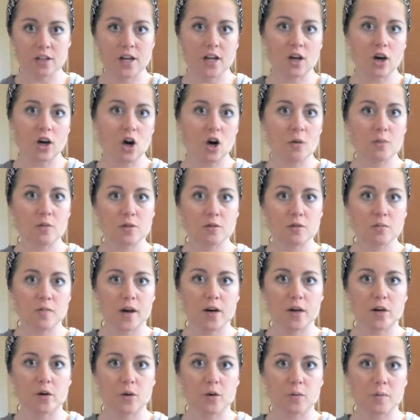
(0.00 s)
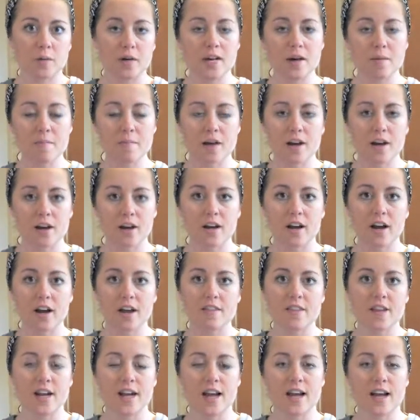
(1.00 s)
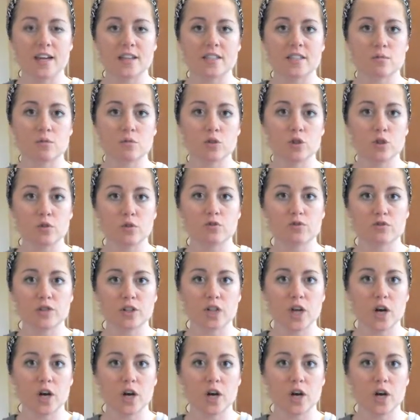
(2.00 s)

like almond butter or peanut butter. And then it has some gluten-free